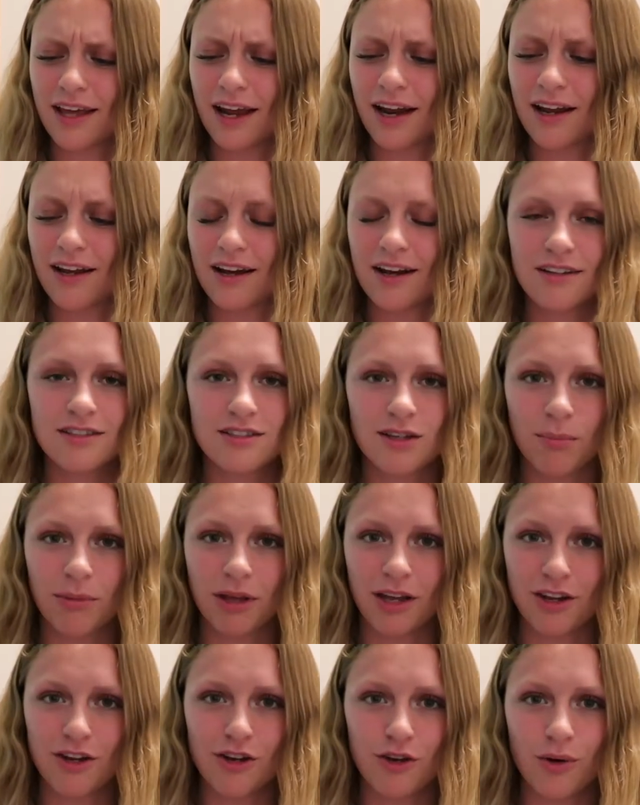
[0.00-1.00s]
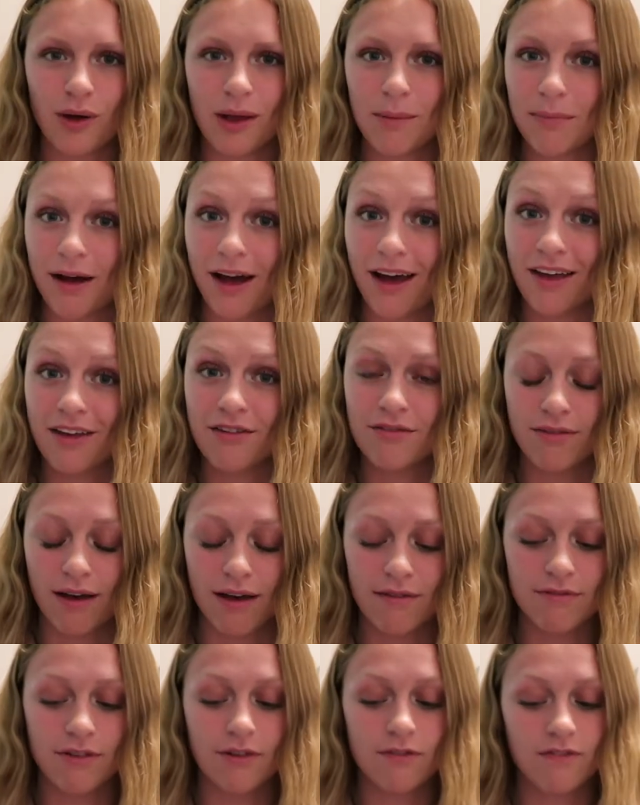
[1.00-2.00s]
that I got something new in my
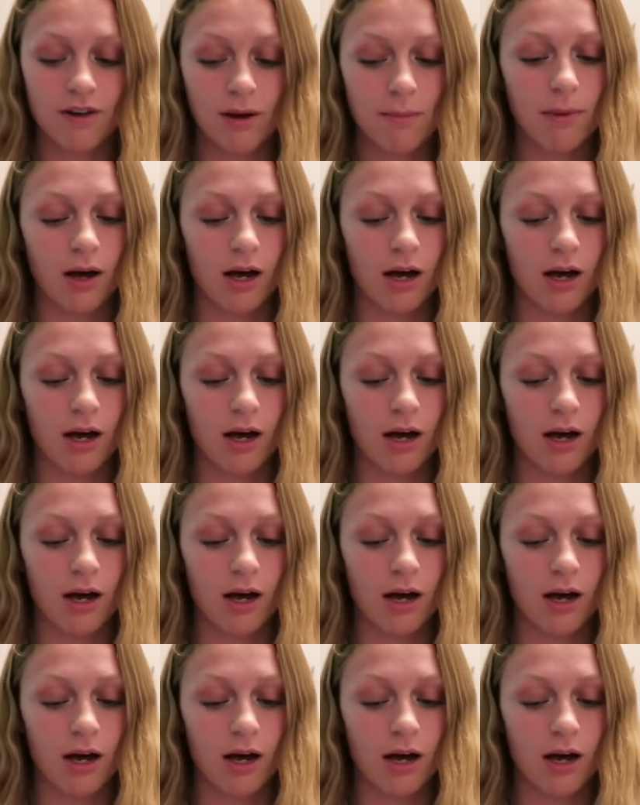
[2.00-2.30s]
FABFITFUN